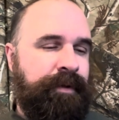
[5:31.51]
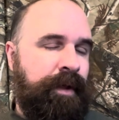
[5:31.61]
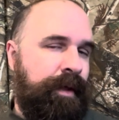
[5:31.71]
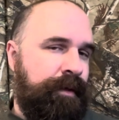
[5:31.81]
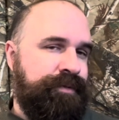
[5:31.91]
and
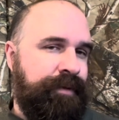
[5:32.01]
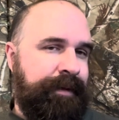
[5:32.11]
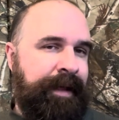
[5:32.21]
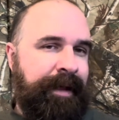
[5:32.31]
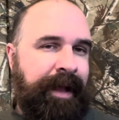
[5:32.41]
I'll sort
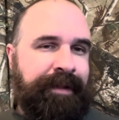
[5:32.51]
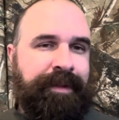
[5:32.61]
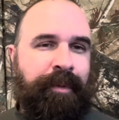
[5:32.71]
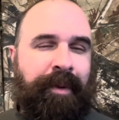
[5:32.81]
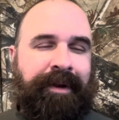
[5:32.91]
of kick at
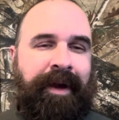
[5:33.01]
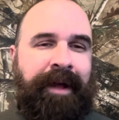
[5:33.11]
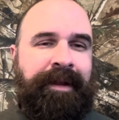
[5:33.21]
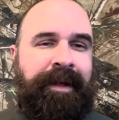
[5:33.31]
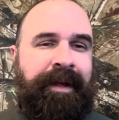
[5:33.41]
them or
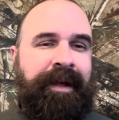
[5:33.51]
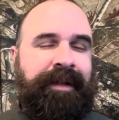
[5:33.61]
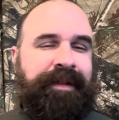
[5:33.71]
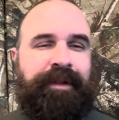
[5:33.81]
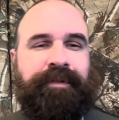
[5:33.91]
whatnot,
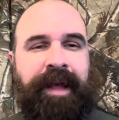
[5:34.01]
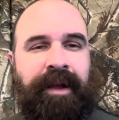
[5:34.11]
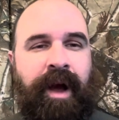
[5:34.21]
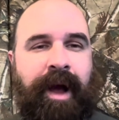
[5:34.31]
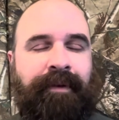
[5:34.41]
and then they'll
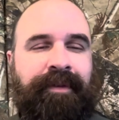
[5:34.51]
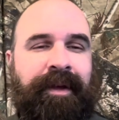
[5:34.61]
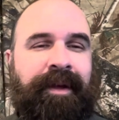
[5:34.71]
take off.